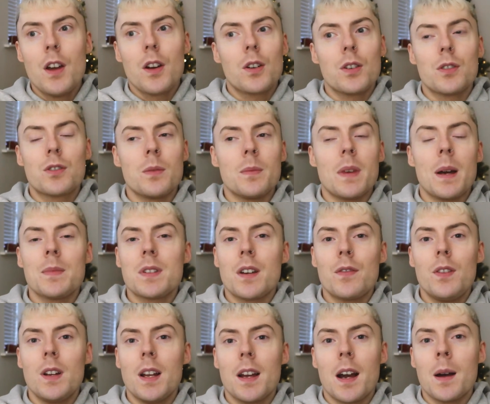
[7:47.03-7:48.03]
Because sometimes
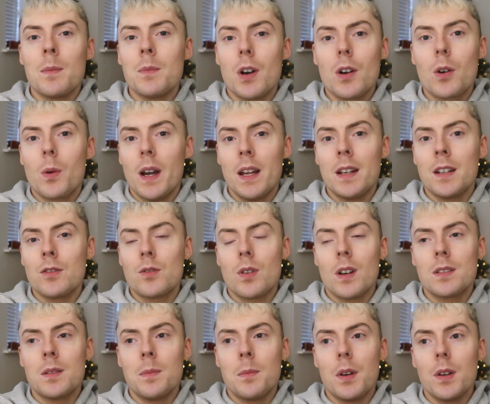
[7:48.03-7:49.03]
I feel like I'm not quite an
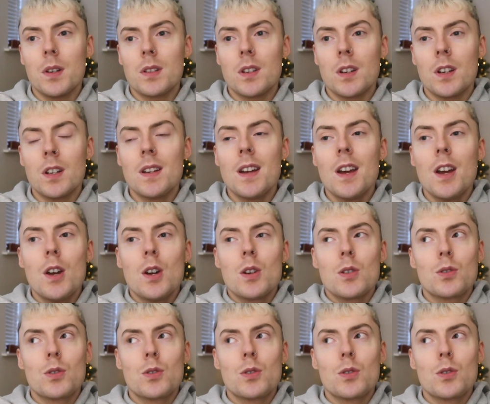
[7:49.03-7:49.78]
interesting person.